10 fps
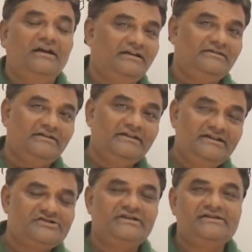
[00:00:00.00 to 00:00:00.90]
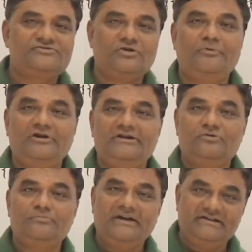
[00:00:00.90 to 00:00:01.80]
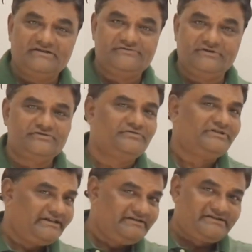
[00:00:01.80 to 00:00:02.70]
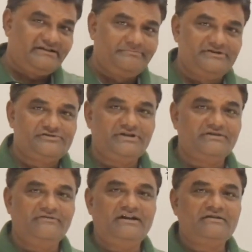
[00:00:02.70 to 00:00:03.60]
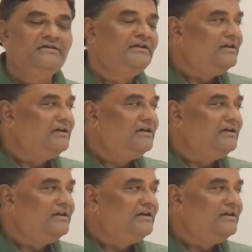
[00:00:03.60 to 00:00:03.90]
and initialize top pointer to -1. So 3 statements you require.